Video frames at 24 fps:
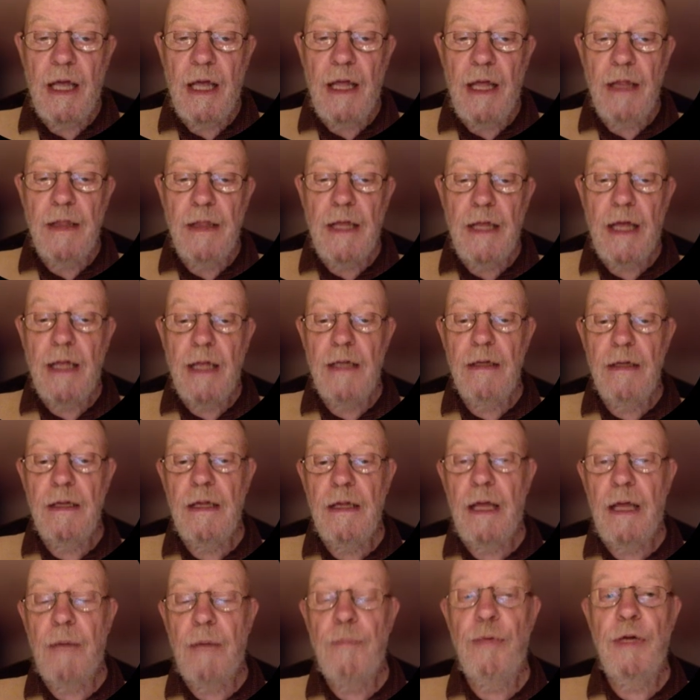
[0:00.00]
And then
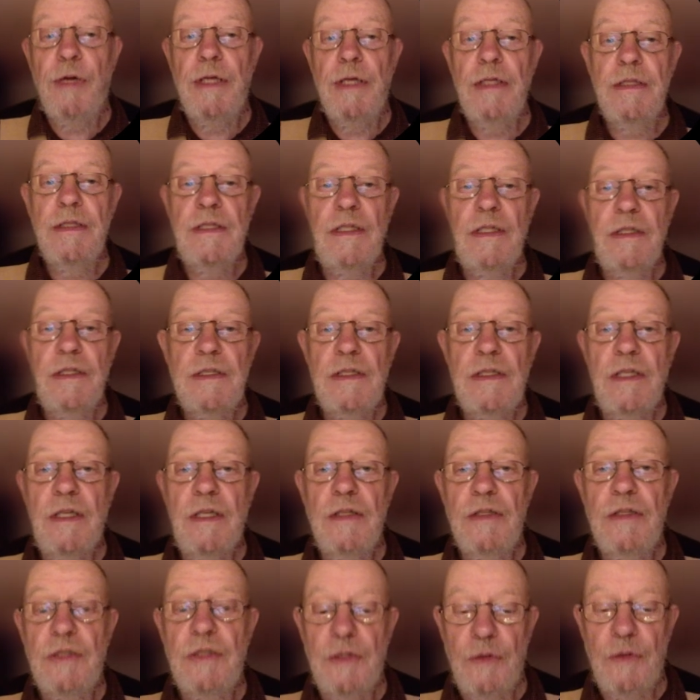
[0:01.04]
that brings us
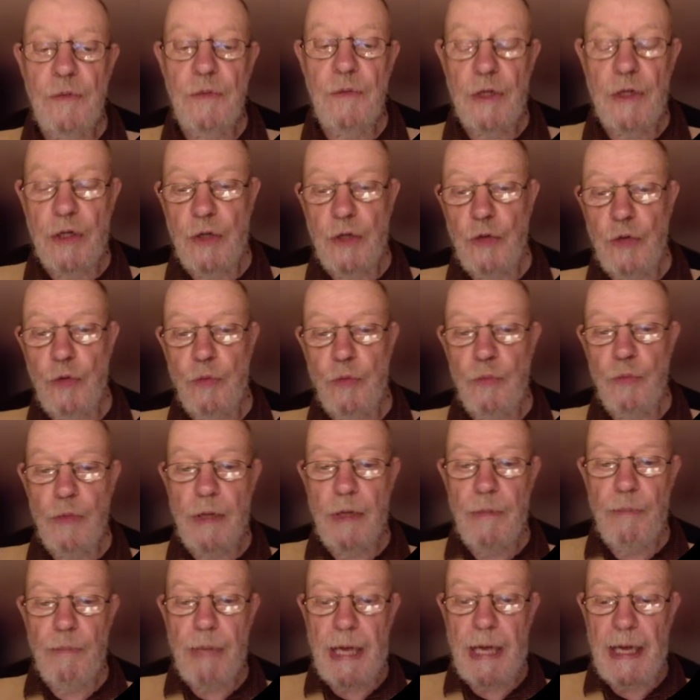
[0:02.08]
to Coombe
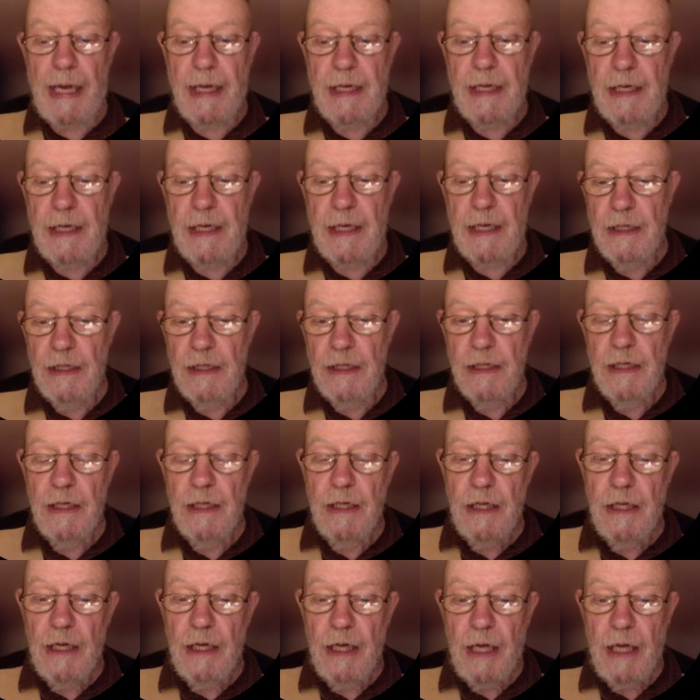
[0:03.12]
Beck,
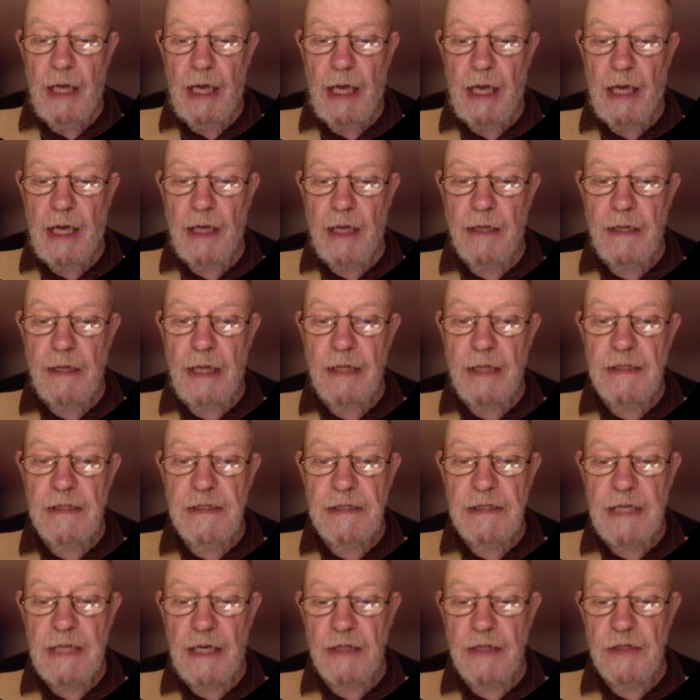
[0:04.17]
and that
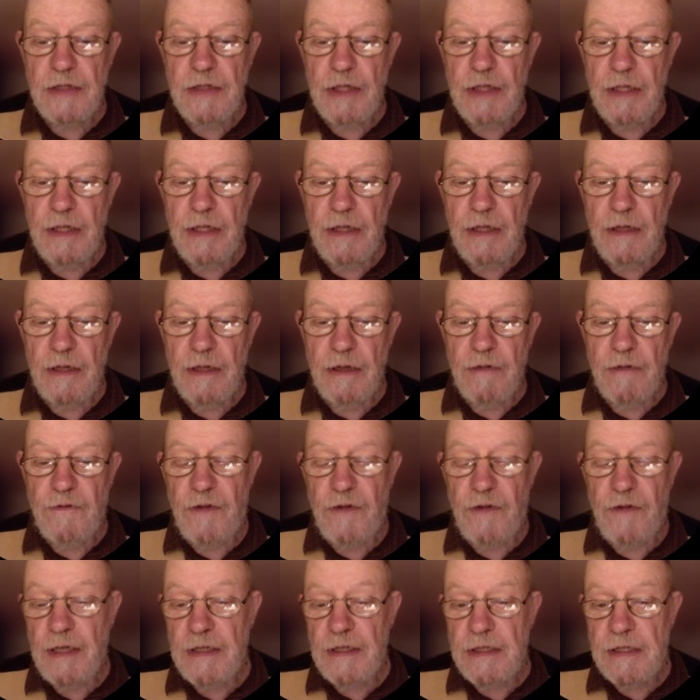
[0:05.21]
is actually the
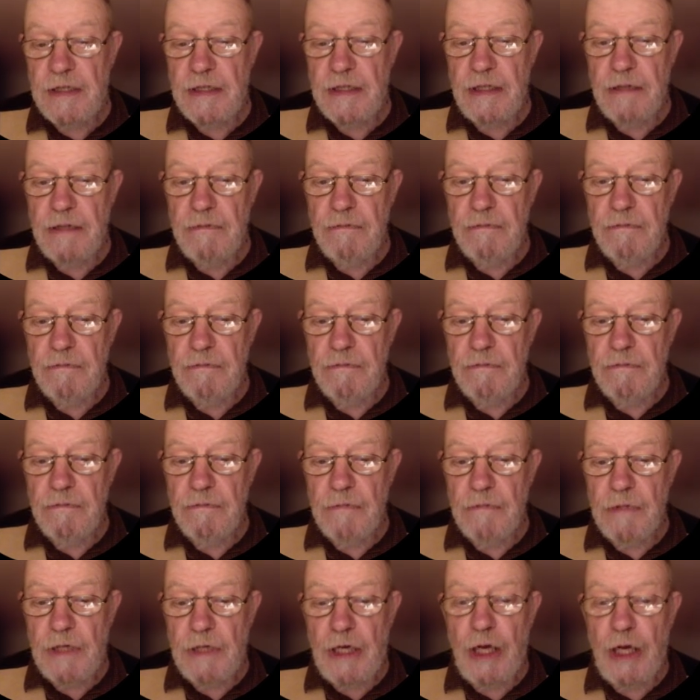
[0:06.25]
first
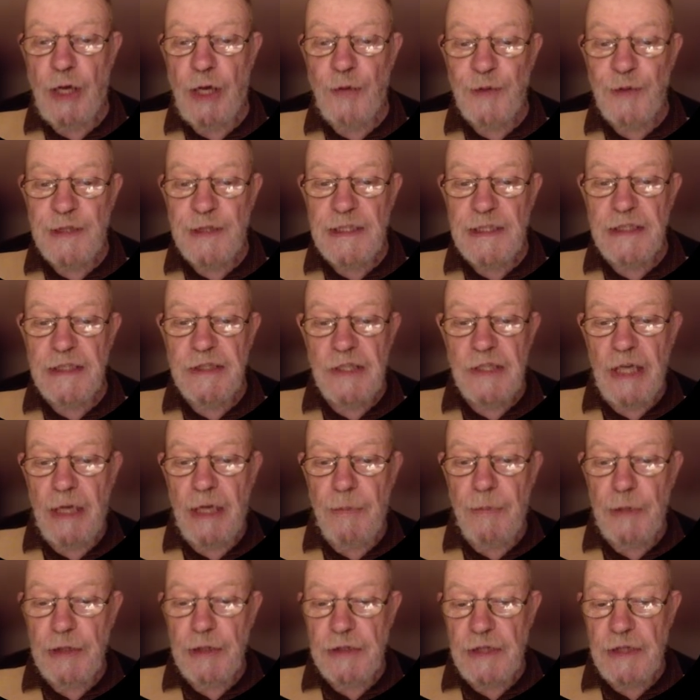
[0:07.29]
closest
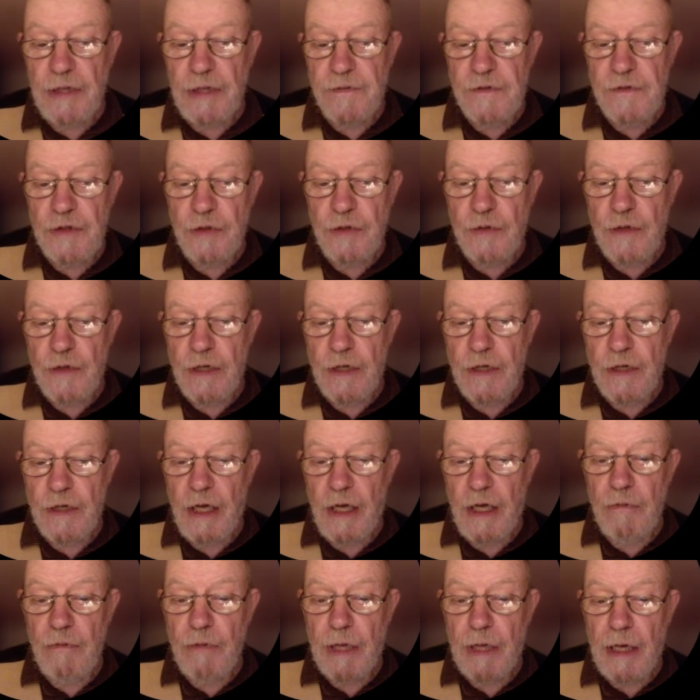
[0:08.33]
image I've took
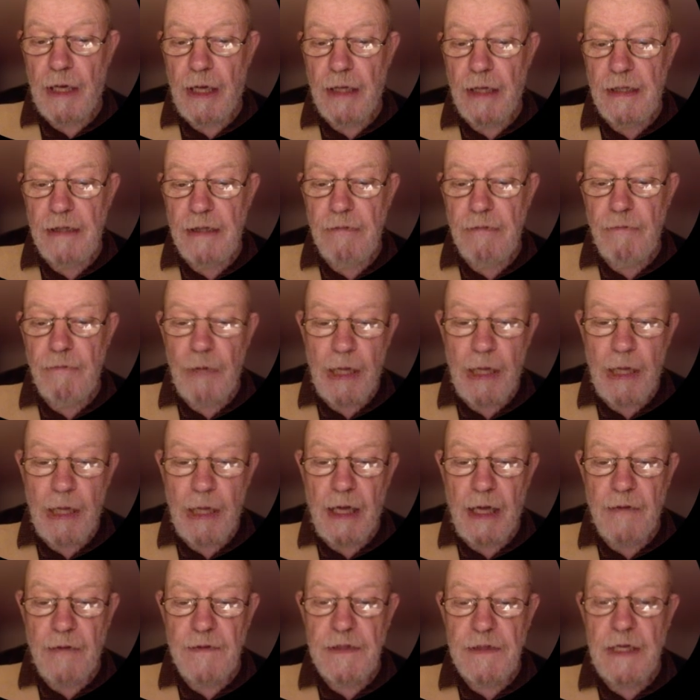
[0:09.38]
when I didn't really
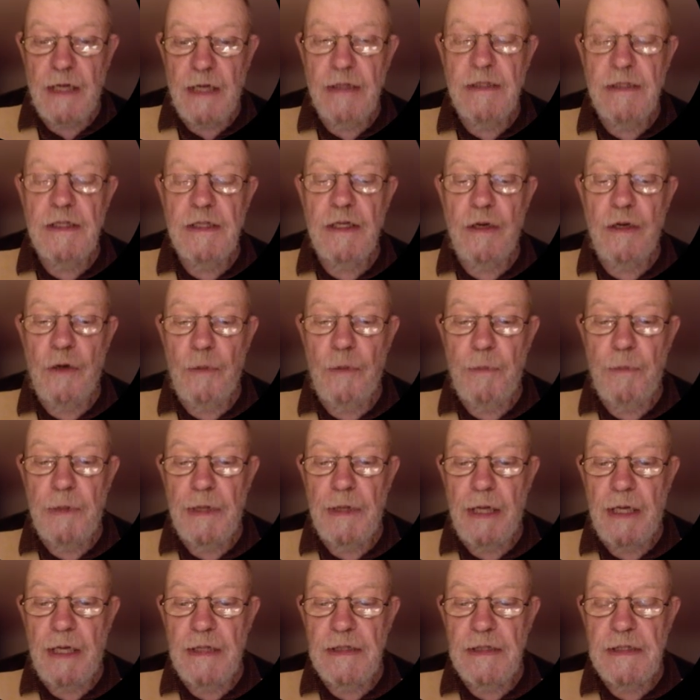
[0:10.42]
have time to go up, and
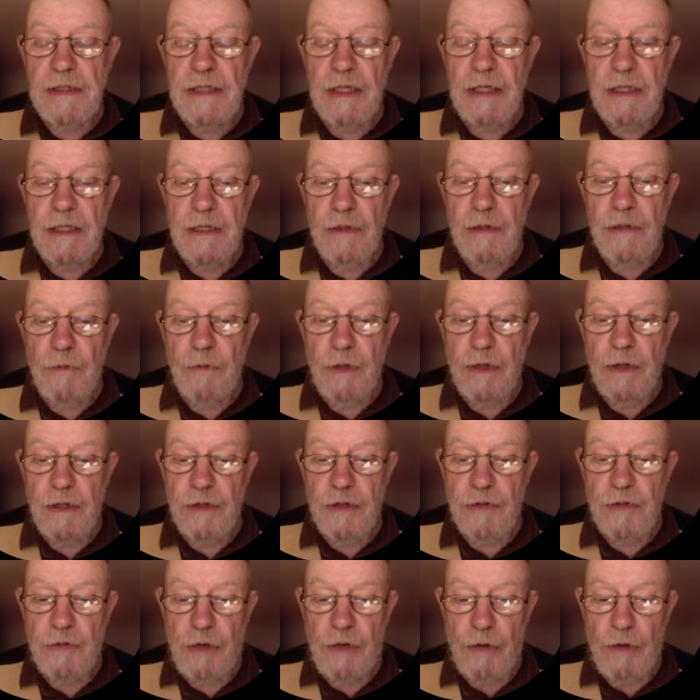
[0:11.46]
that is taken with the
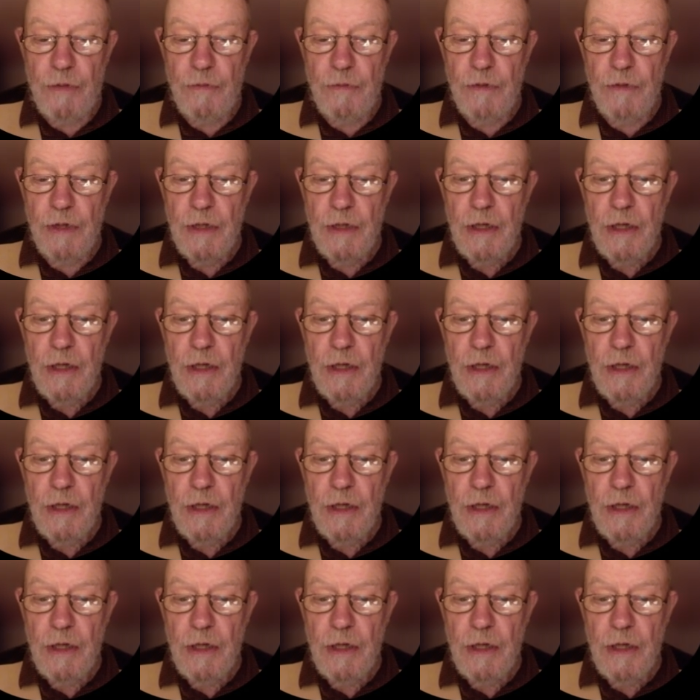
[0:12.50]
drone.